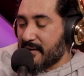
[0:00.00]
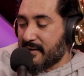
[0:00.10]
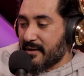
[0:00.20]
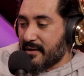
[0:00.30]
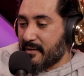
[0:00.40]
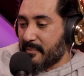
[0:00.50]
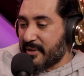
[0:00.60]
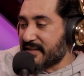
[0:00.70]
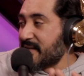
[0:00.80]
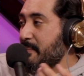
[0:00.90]
I
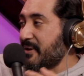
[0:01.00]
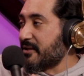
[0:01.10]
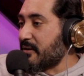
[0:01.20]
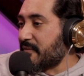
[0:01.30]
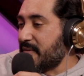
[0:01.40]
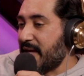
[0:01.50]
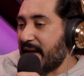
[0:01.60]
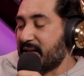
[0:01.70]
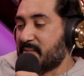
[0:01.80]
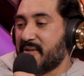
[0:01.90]
picked her up from the
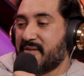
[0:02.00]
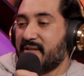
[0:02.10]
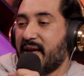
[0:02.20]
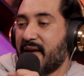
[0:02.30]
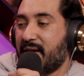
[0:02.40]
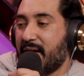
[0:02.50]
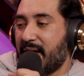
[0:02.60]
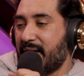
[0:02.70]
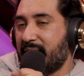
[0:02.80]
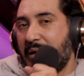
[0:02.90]
ASPCA,
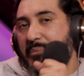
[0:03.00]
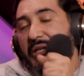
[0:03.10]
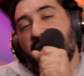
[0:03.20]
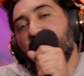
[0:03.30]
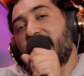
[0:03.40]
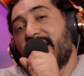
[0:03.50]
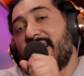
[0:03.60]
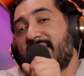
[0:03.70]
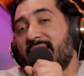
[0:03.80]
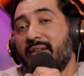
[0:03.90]
and I mean, if you
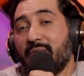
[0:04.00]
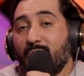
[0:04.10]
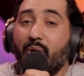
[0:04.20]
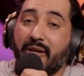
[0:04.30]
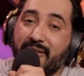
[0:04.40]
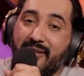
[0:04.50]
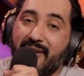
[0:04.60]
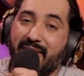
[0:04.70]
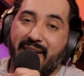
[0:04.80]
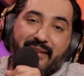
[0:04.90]
can and you want a
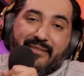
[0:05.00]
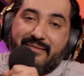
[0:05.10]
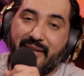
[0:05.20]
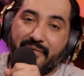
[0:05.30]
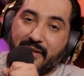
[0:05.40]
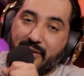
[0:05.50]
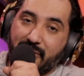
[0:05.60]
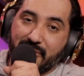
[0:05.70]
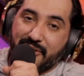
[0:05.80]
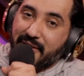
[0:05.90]
dog, like definitely go
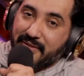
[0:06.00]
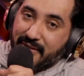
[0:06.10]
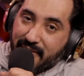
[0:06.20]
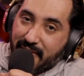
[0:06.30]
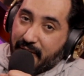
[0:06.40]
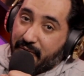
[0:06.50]
to a shelter. Like